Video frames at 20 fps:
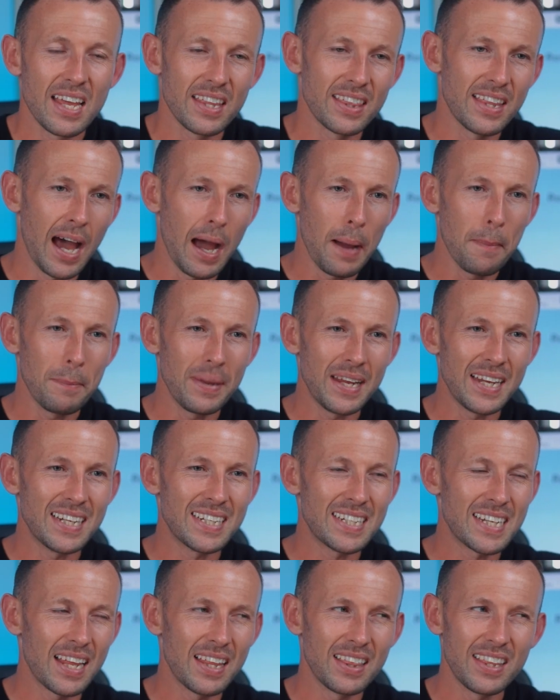That
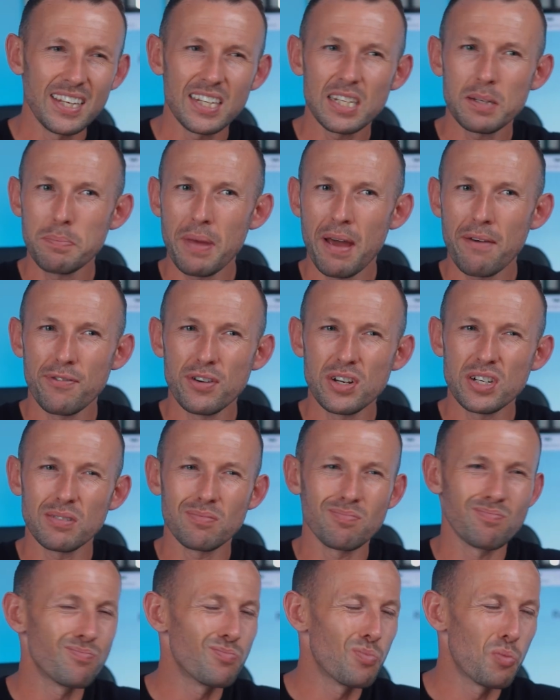means this method
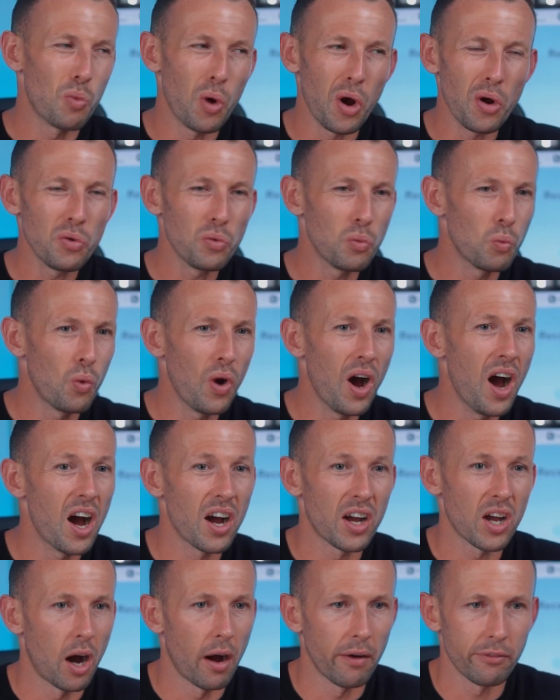won't
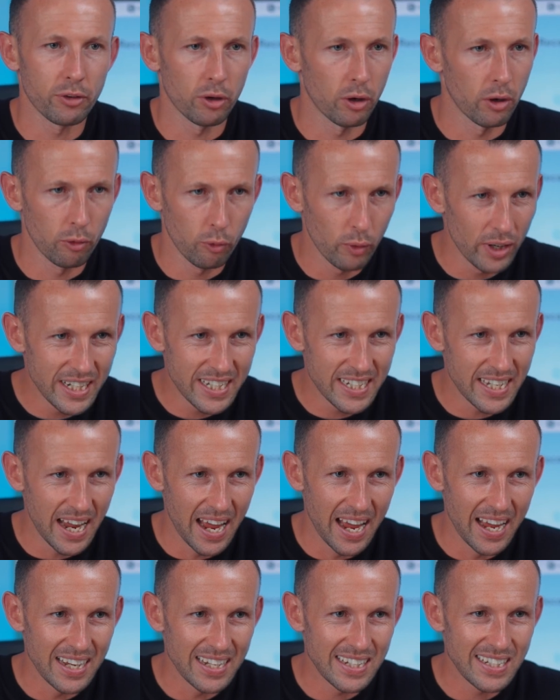work after a
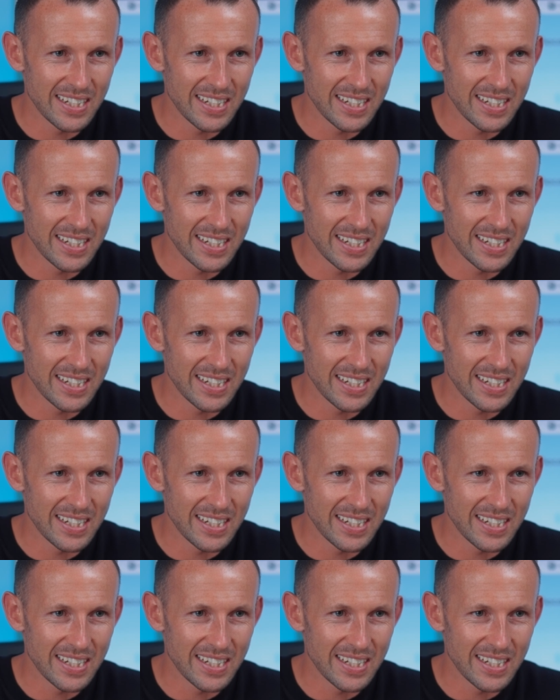reset.